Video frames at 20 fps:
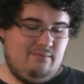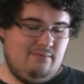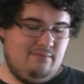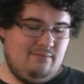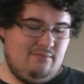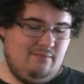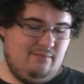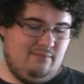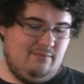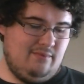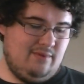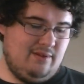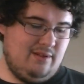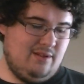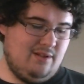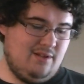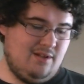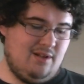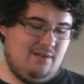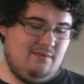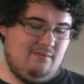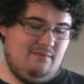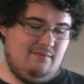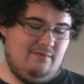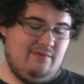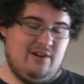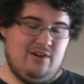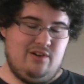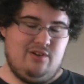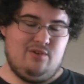And it's
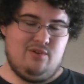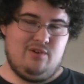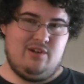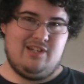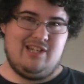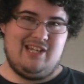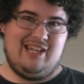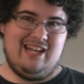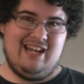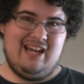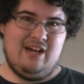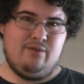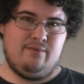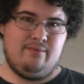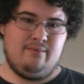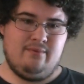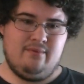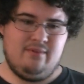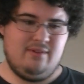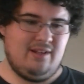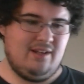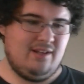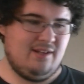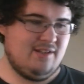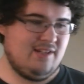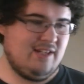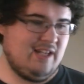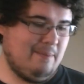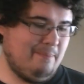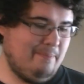very annoying to get out. You
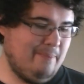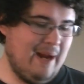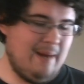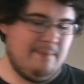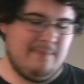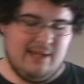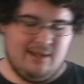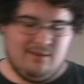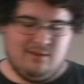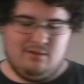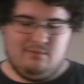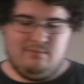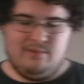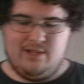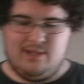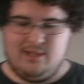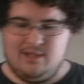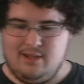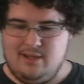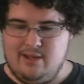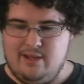just stick a pipe down there and break it.